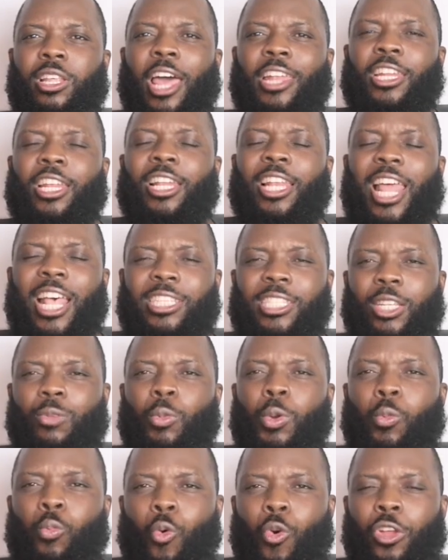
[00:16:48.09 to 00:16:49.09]
And the last
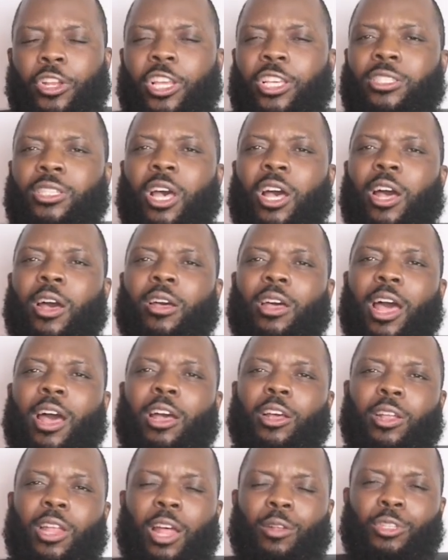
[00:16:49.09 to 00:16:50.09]
thing we want is
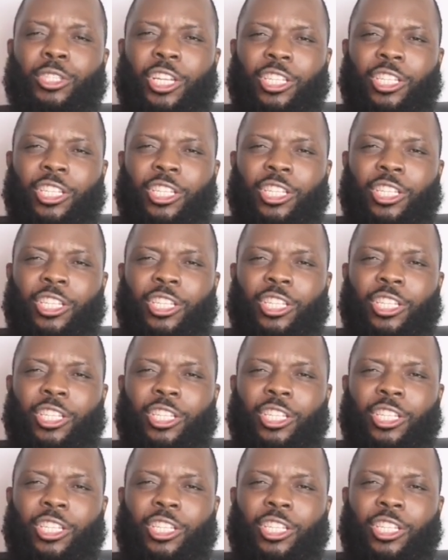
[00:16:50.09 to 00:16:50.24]
our